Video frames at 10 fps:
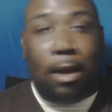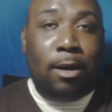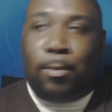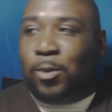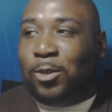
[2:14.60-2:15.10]

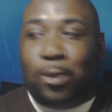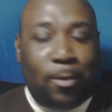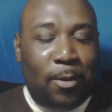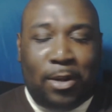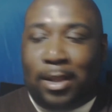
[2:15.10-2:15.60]
Oh, I'm
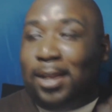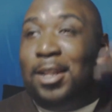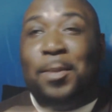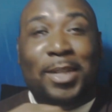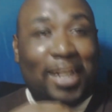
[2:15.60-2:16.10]
talking about what I
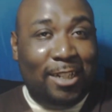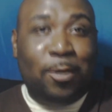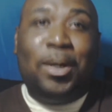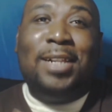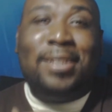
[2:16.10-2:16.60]
like. Let me get
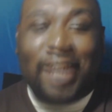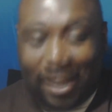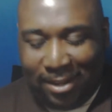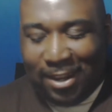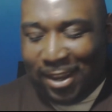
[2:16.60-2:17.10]
to what I
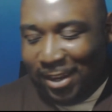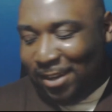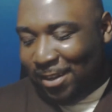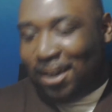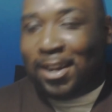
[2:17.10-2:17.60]
didn't
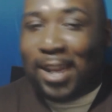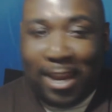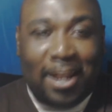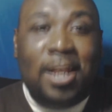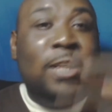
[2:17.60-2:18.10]
like.
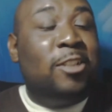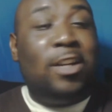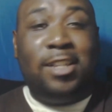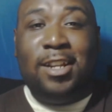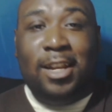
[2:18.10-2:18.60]
Okay, so
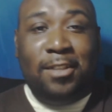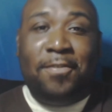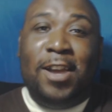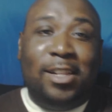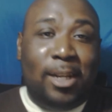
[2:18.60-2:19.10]
I didn't like the
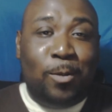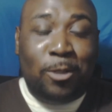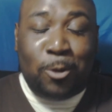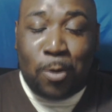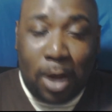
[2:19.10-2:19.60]
fact that it
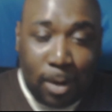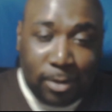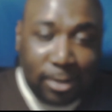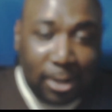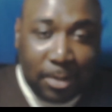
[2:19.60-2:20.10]
was 2
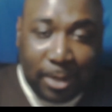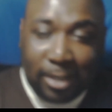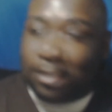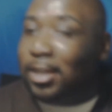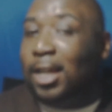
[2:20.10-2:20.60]
hours and 30
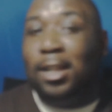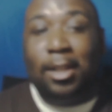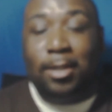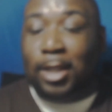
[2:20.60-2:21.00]
minutes. I